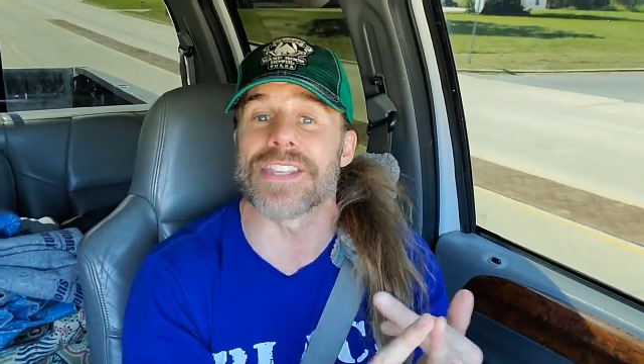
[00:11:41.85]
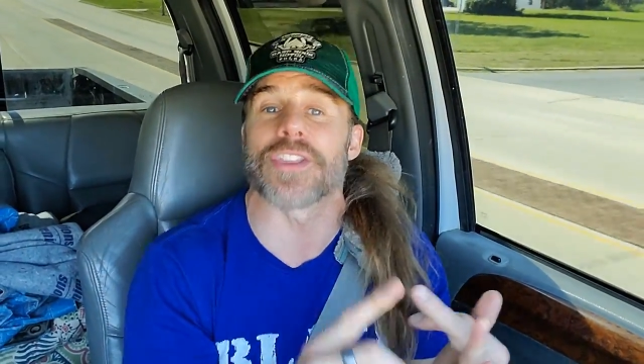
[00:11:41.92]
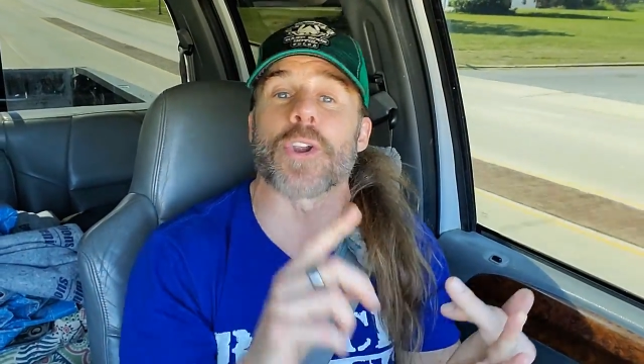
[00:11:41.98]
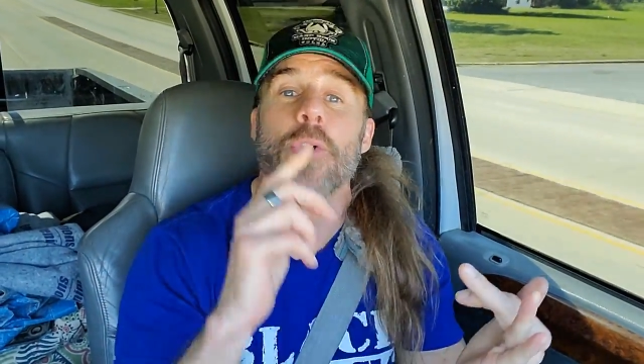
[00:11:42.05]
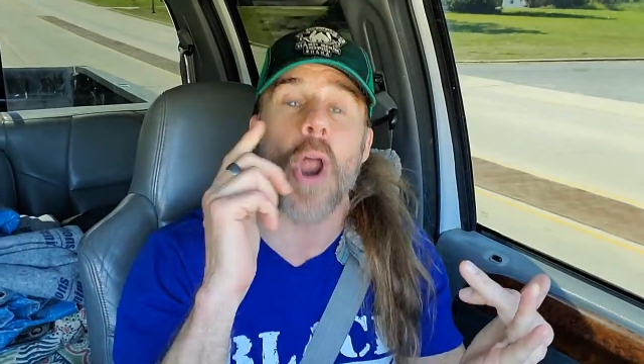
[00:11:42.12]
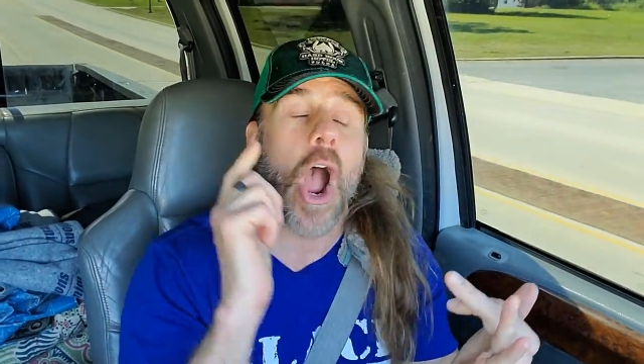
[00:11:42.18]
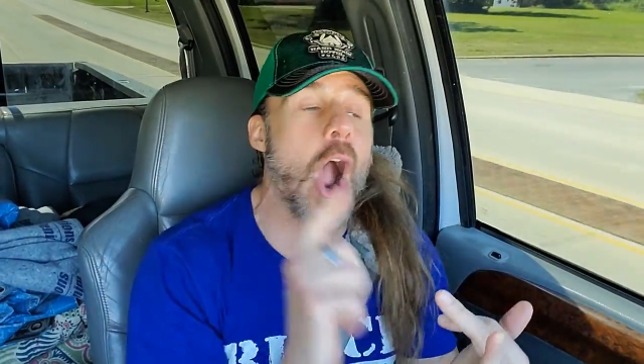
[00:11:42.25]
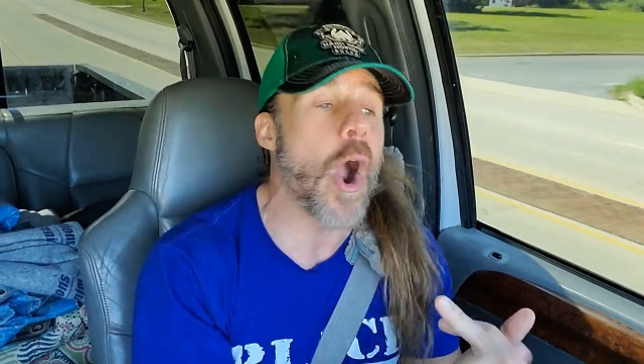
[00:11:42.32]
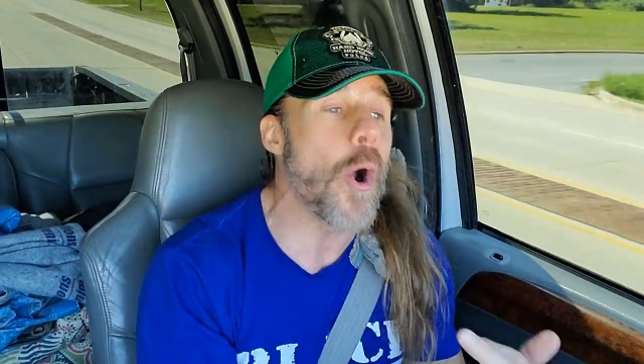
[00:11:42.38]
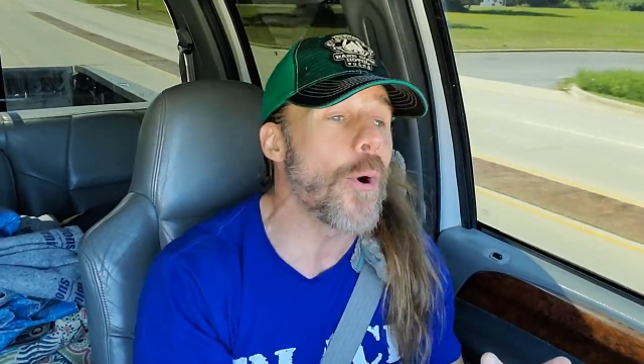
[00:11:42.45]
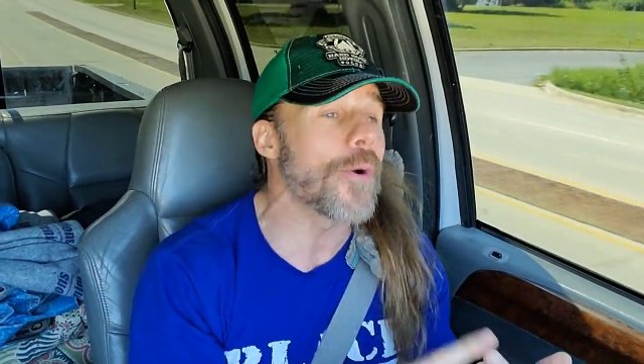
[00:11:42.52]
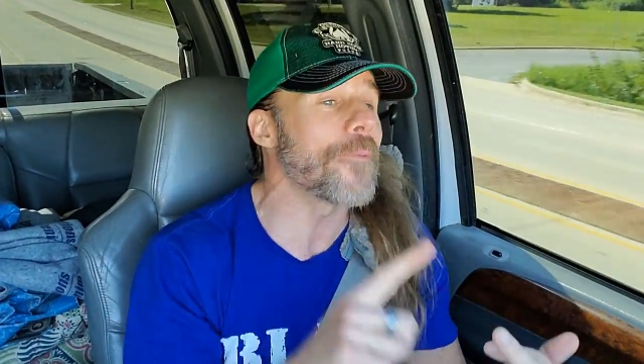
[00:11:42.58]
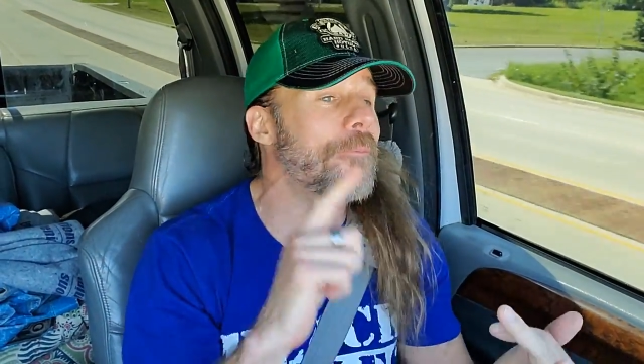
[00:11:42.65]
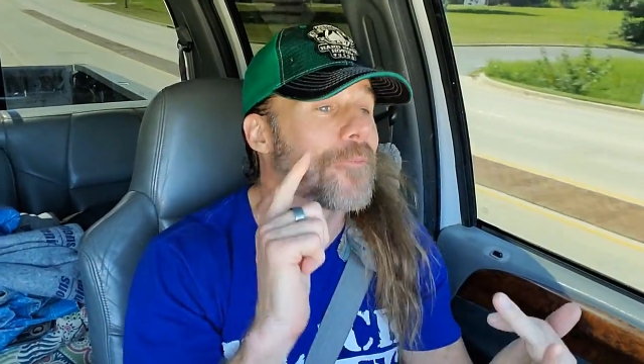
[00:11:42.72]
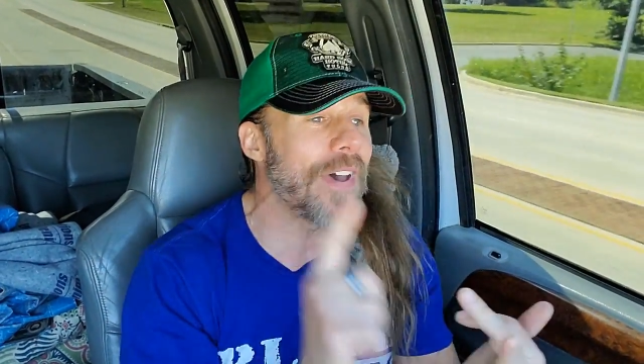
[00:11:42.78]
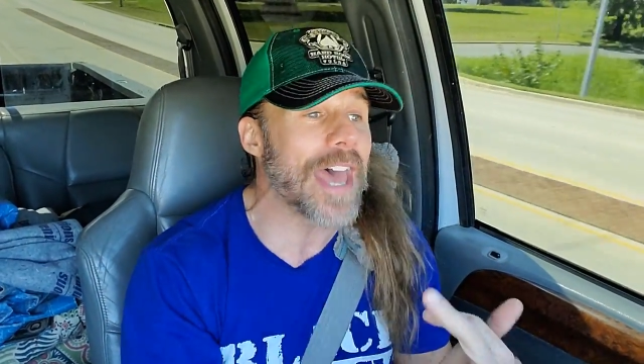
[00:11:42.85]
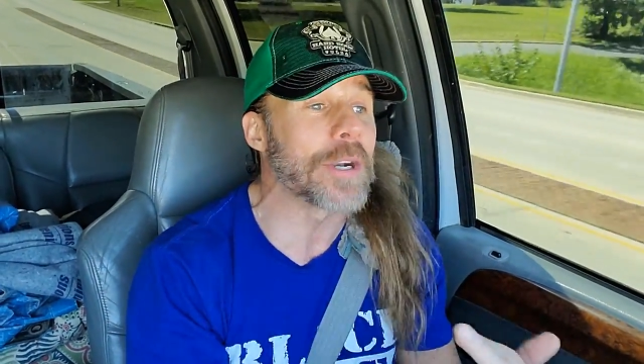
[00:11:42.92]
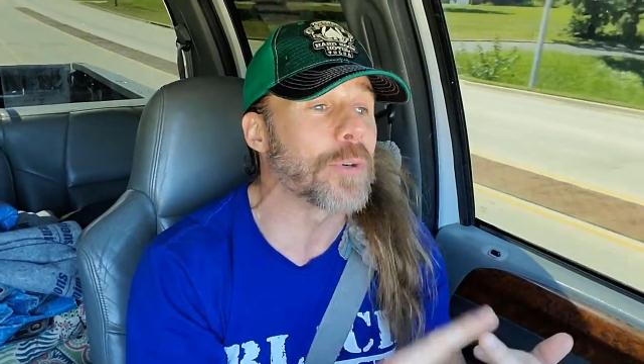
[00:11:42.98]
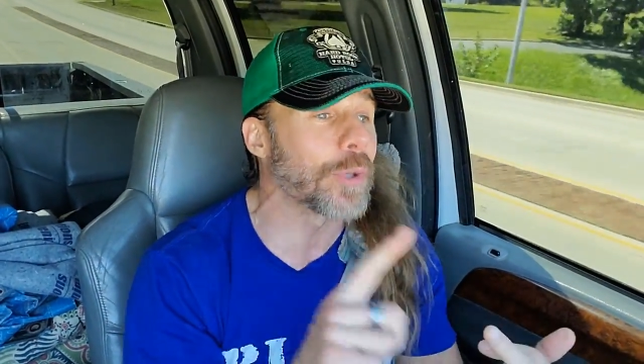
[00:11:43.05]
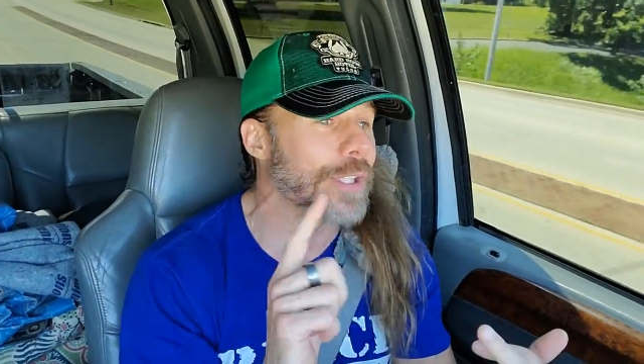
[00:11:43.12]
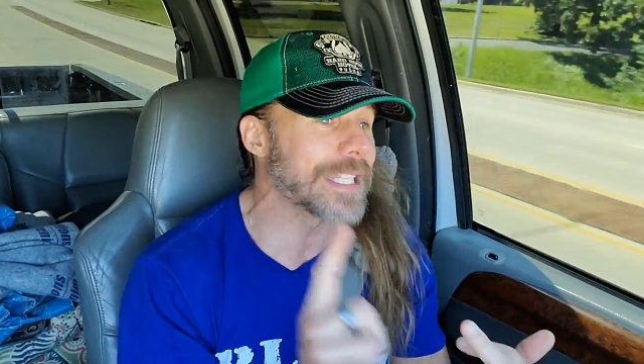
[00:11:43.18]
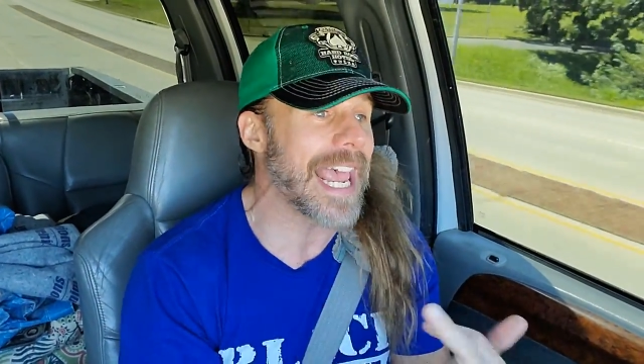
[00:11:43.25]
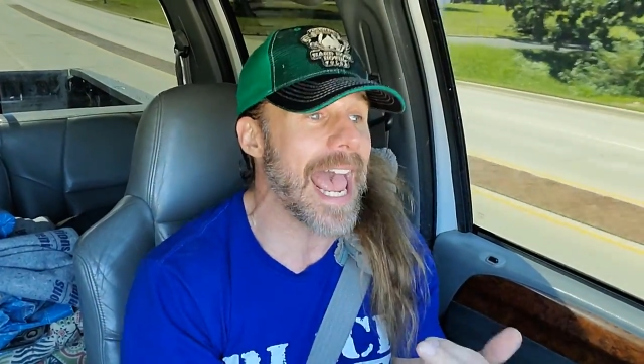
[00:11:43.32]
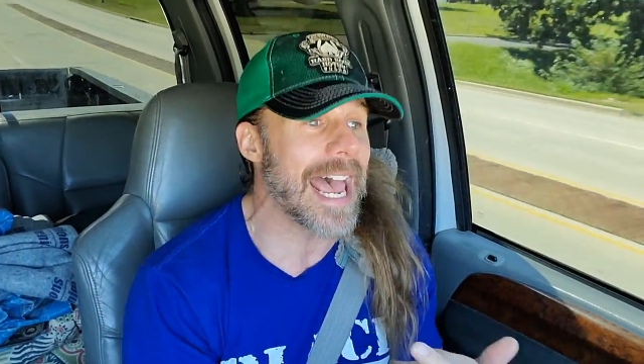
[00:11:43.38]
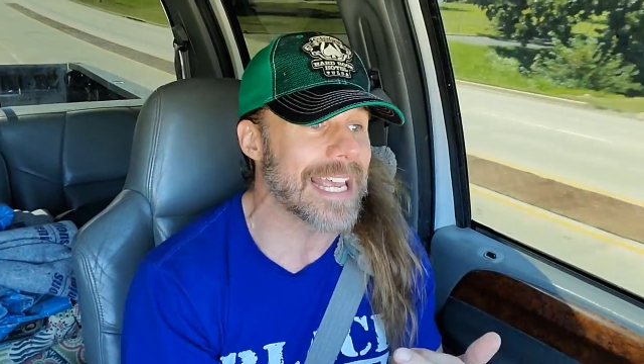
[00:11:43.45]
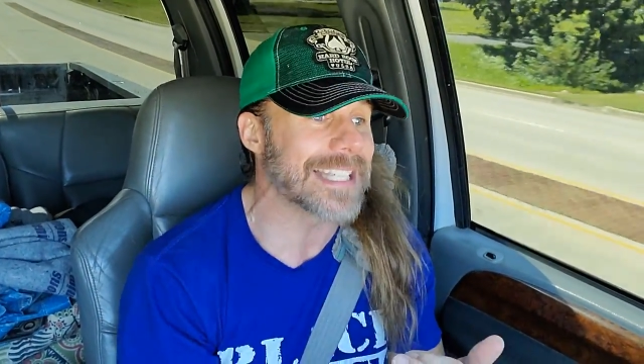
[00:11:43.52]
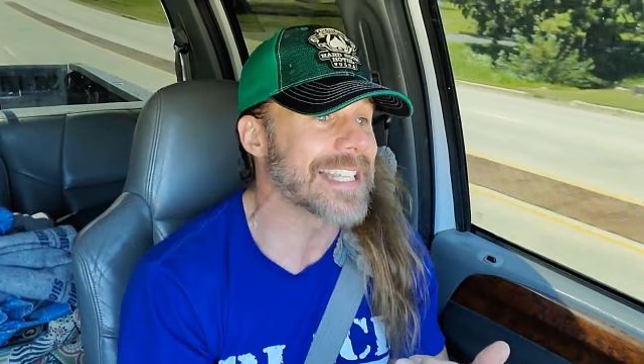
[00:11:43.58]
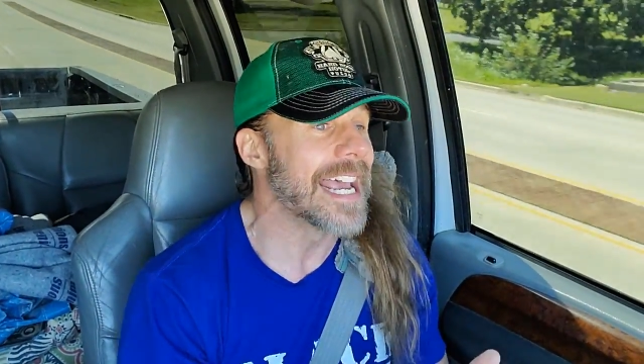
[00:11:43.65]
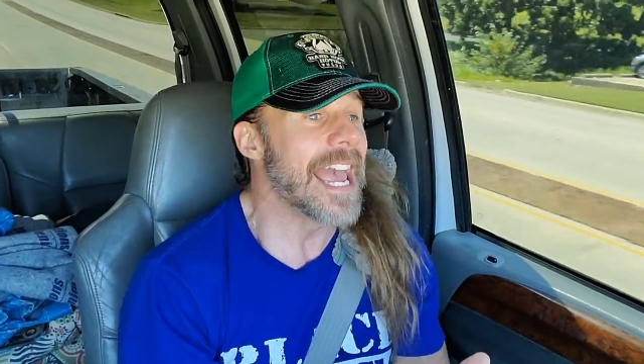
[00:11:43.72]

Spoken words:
their own federal tests,